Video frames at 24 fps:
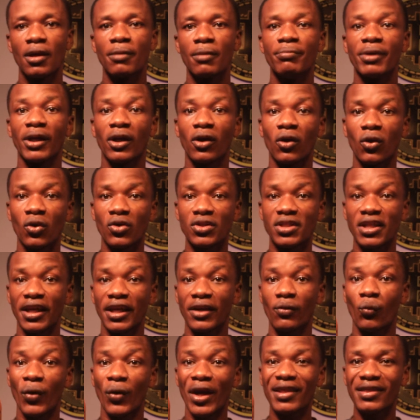because
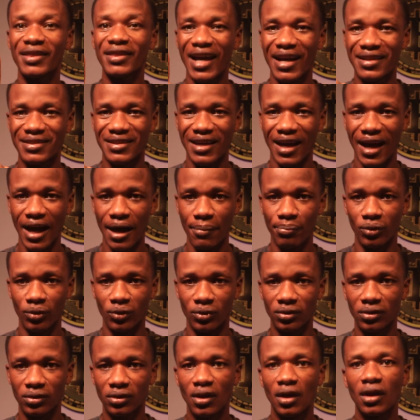when that
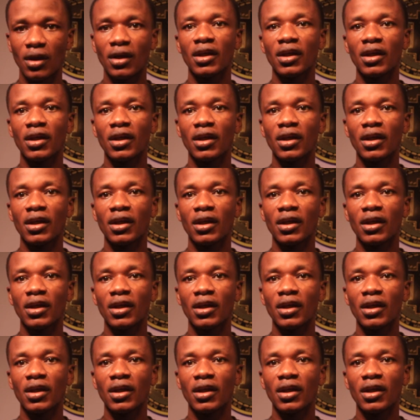happens,